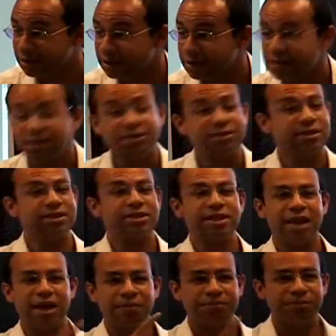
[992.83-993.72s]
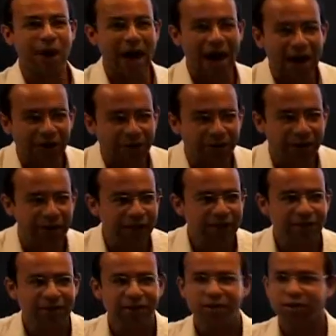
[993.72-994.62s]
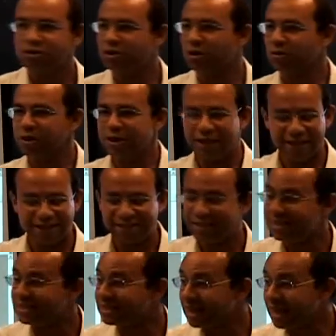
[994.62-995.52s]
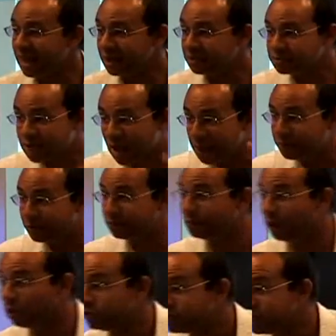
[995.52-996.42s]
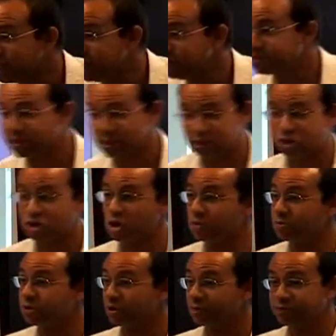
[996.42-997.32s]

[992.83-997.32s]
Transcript: It's the same pottery, you know, it's the same type of motifs in terms of